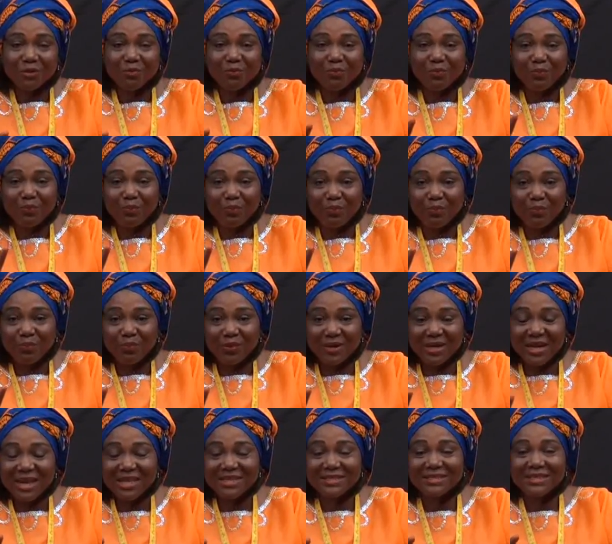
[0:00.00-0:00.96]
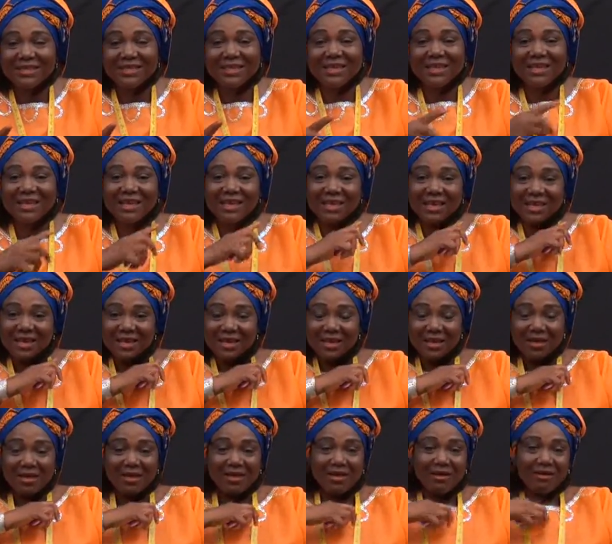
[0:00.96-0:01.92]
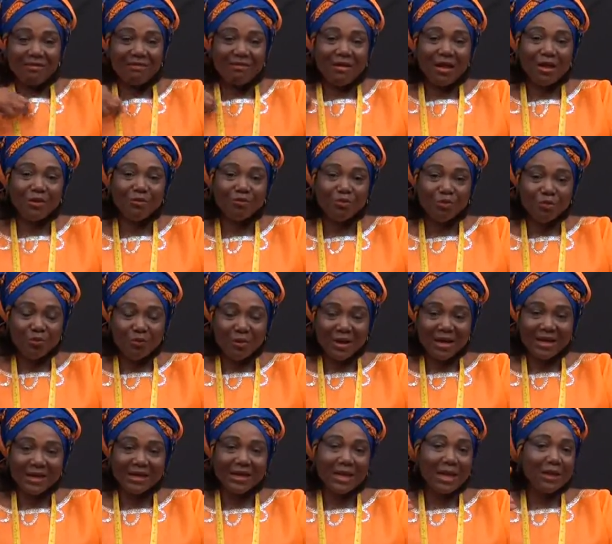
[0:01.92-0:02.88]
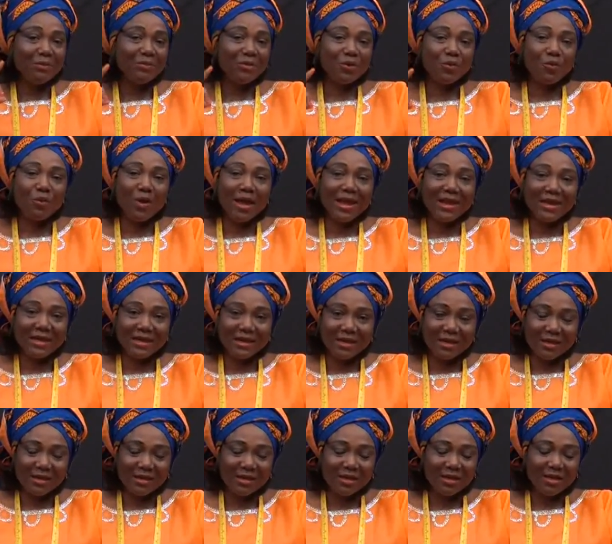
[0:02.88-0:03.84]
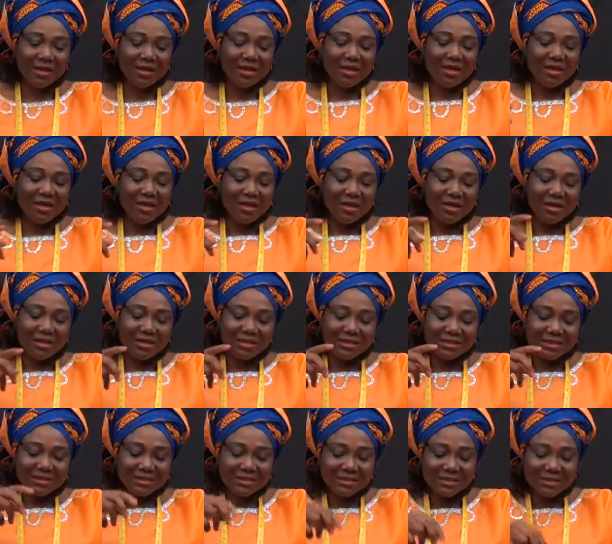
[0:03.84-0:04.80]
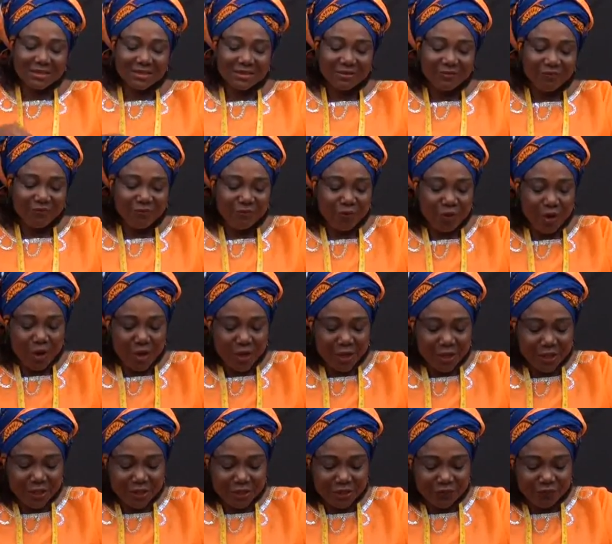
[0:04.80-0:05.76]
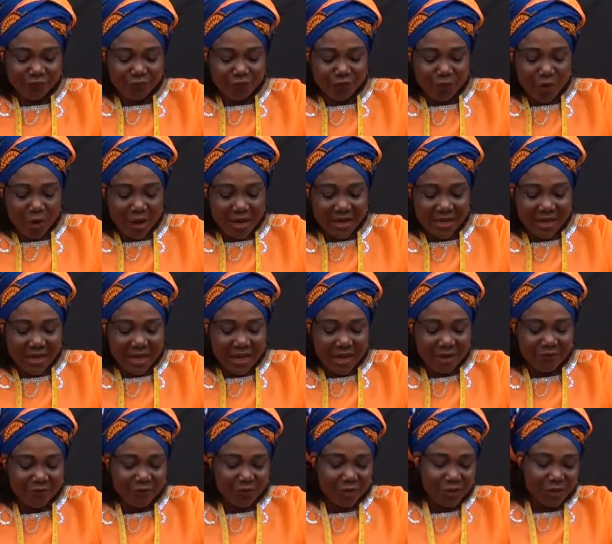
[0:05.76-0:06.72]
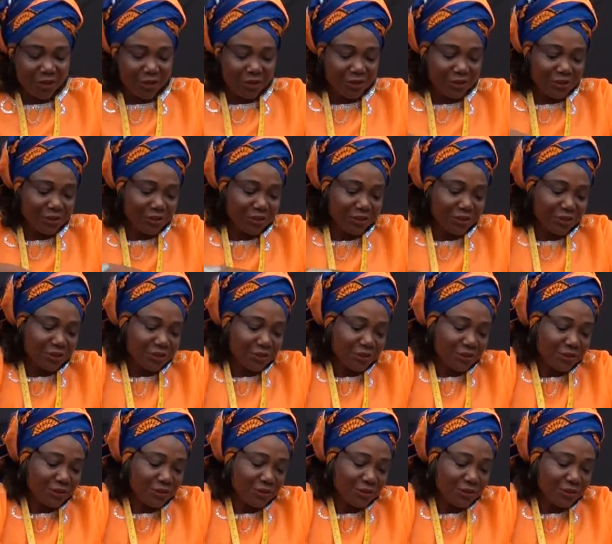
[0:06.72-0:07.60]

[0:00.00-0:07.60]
the classic round buba. It can be wider. It's 4.5 inch